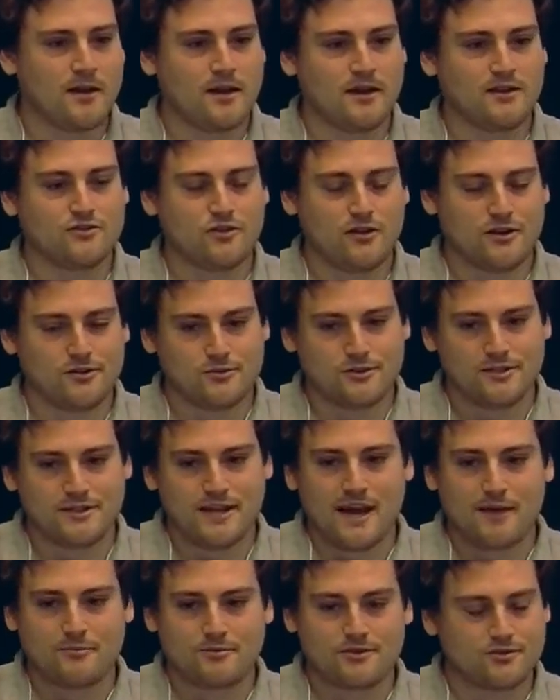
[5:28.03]
and trying to
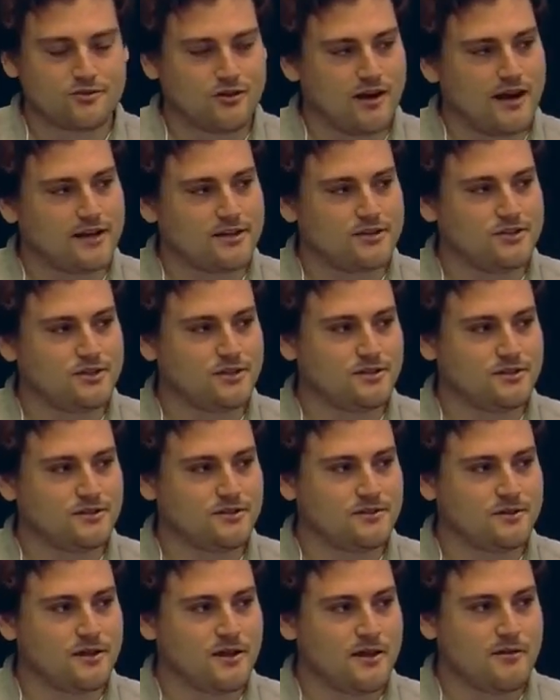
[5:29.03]
adapt
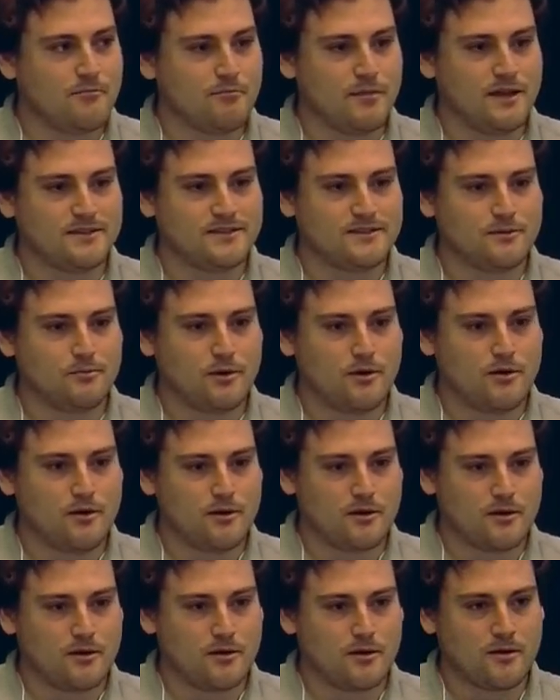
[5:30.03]
strategies based
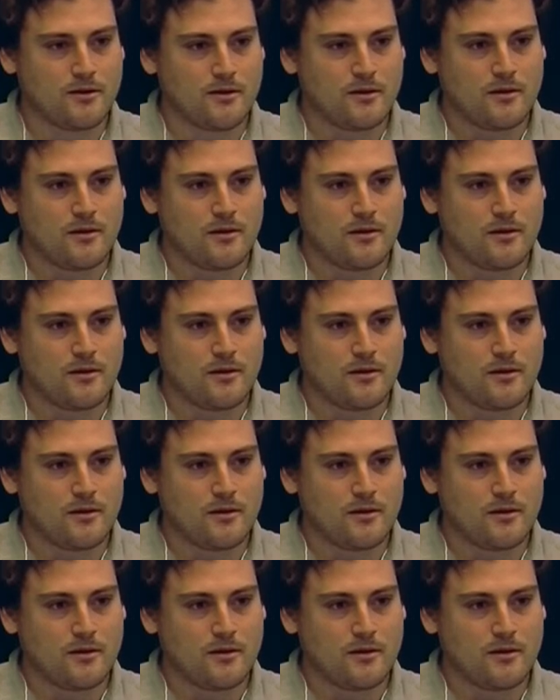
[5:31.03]
upon,